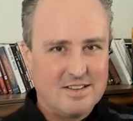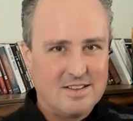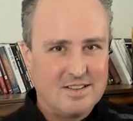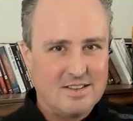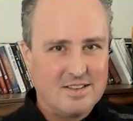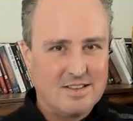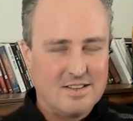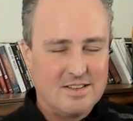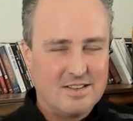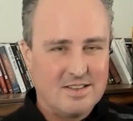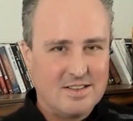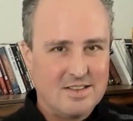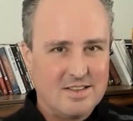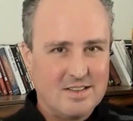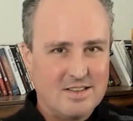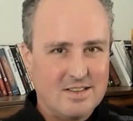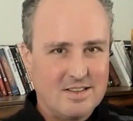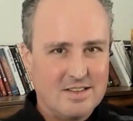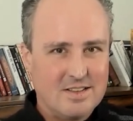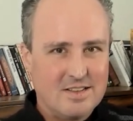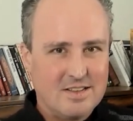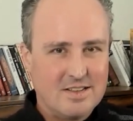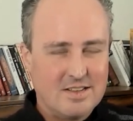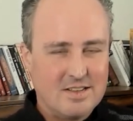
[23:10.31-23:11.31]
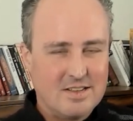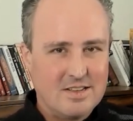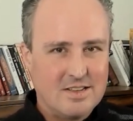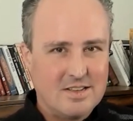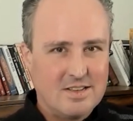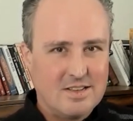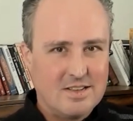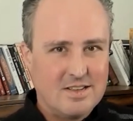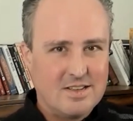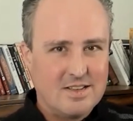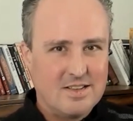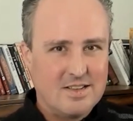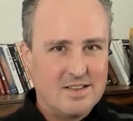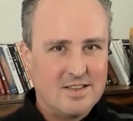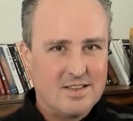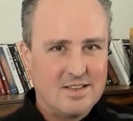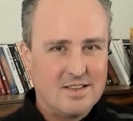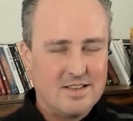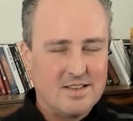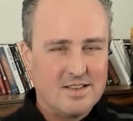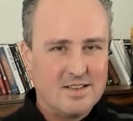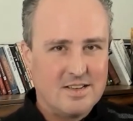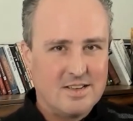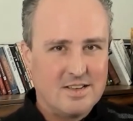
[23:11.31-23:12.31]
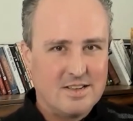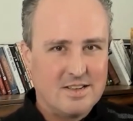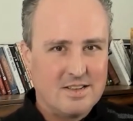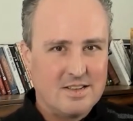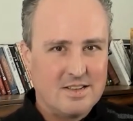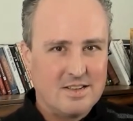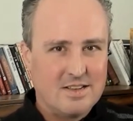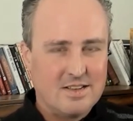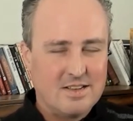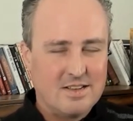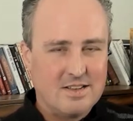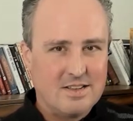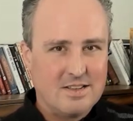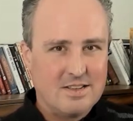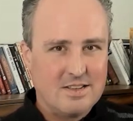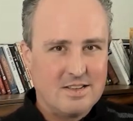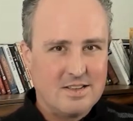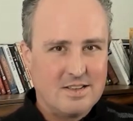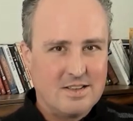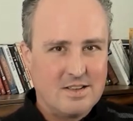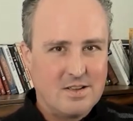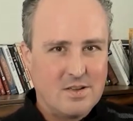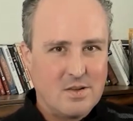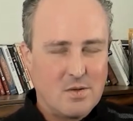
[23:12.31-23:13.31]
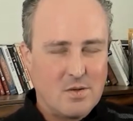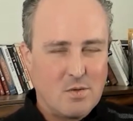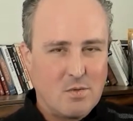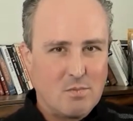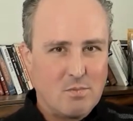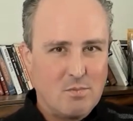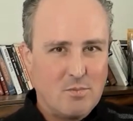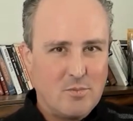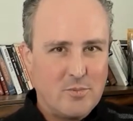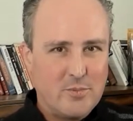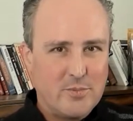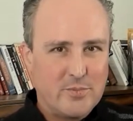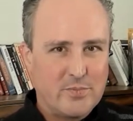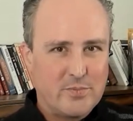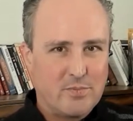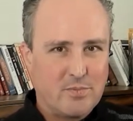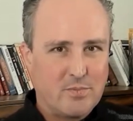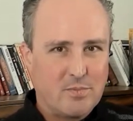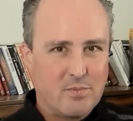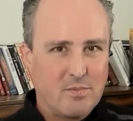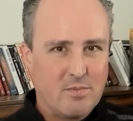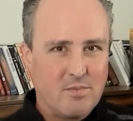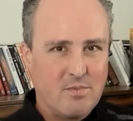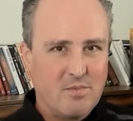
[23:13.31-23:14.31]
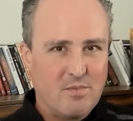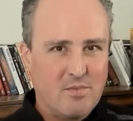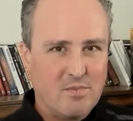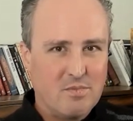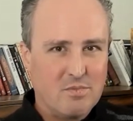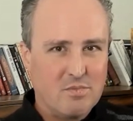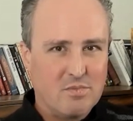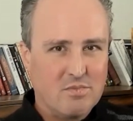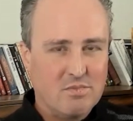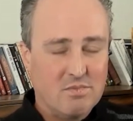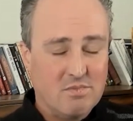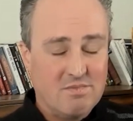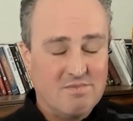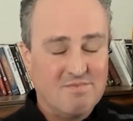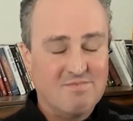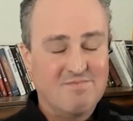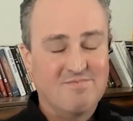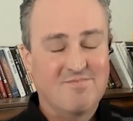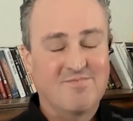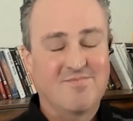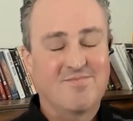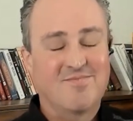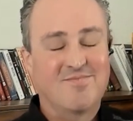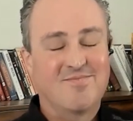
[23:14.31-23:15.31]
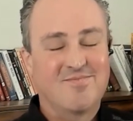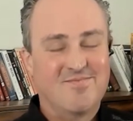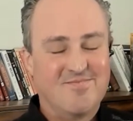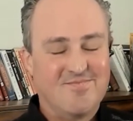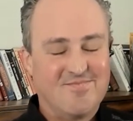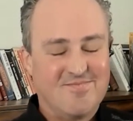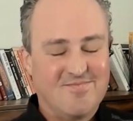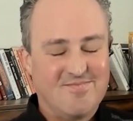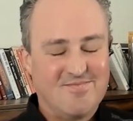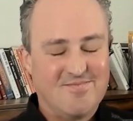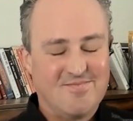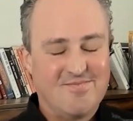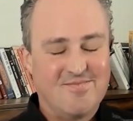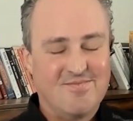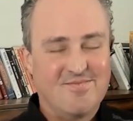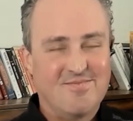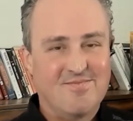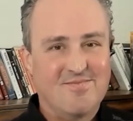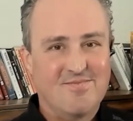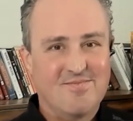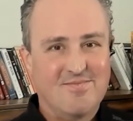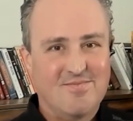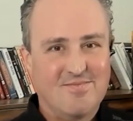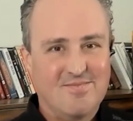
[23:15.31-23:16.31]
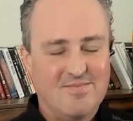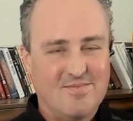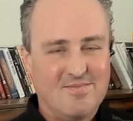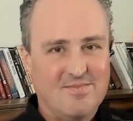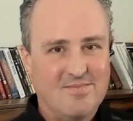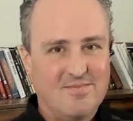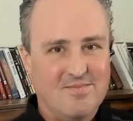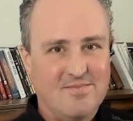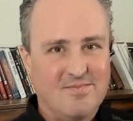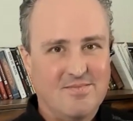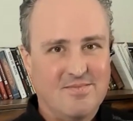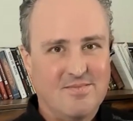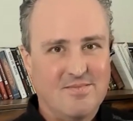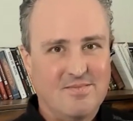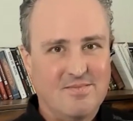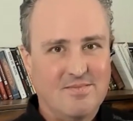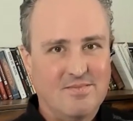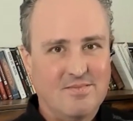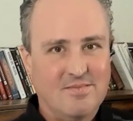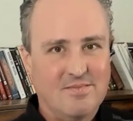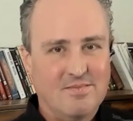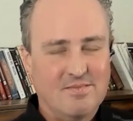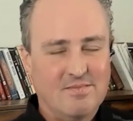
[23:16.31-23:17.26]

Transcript: [no speech]